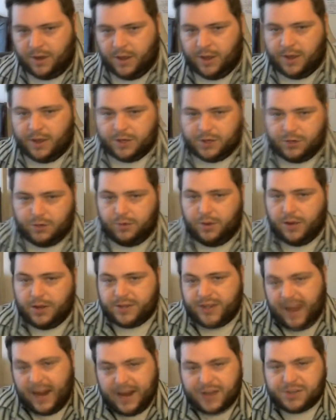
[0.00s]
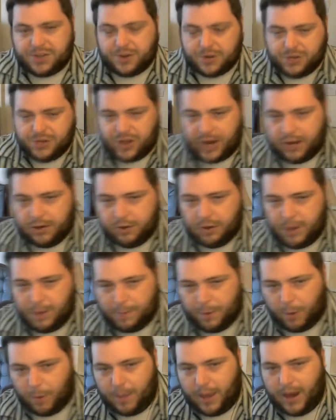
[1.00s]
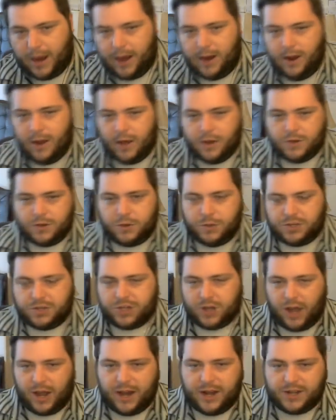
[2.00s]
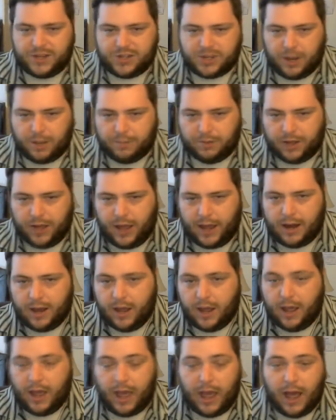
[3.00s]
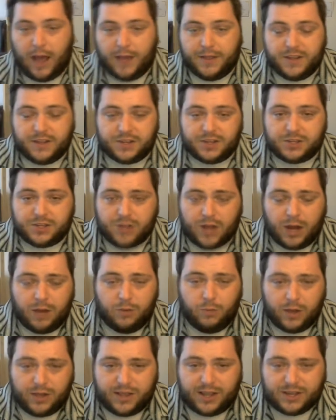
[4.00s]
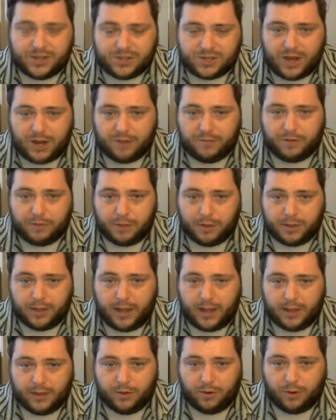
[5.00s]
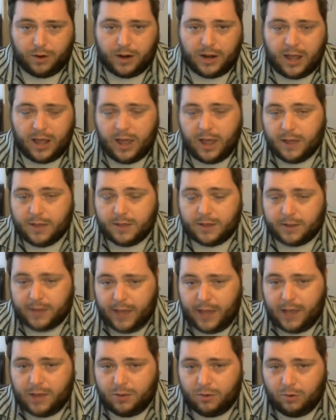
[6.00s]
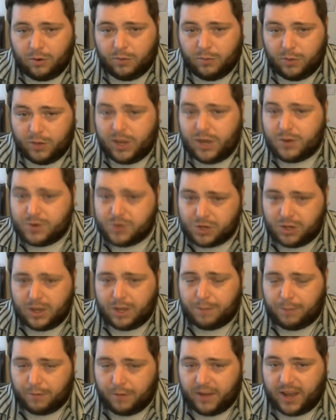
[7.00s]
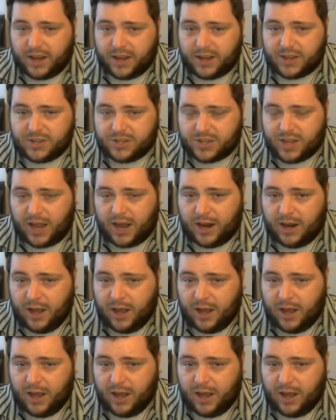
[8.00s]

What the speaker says: So tenants are generally permitted to assign and sublet. This is done with consent from the landlord. The landlord will usually provide consent.